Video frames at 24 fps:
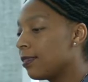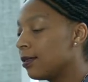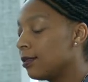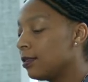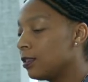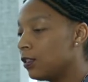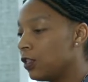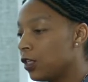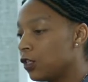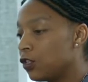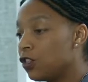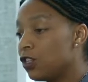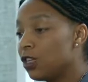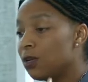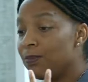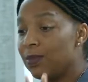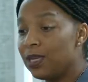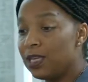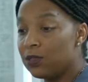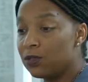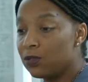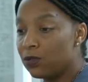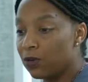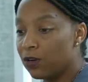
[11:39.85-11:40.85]
the decision and
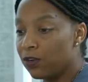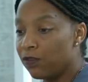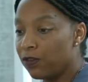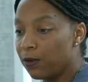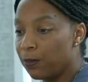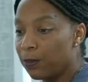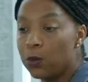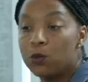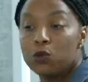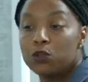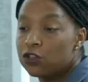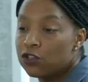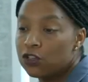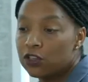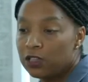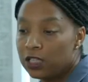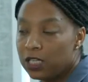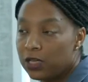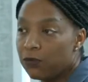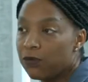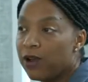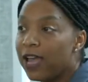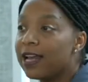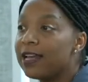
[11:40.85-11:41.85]
be sort of
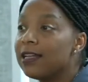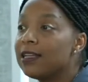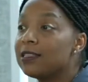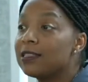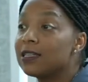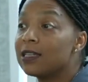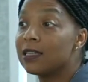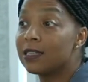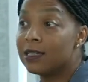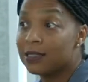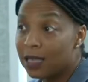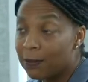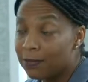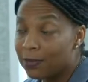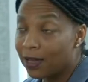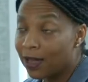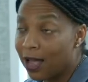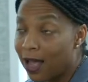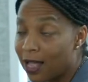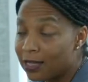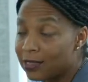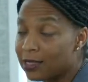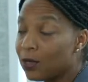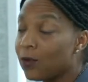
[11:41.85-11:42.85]
emotionally ready to accept the
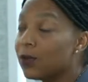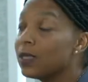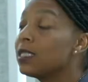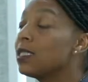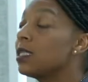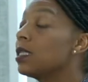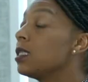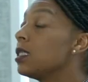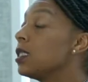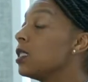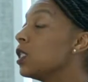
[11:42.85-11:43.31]
consequences.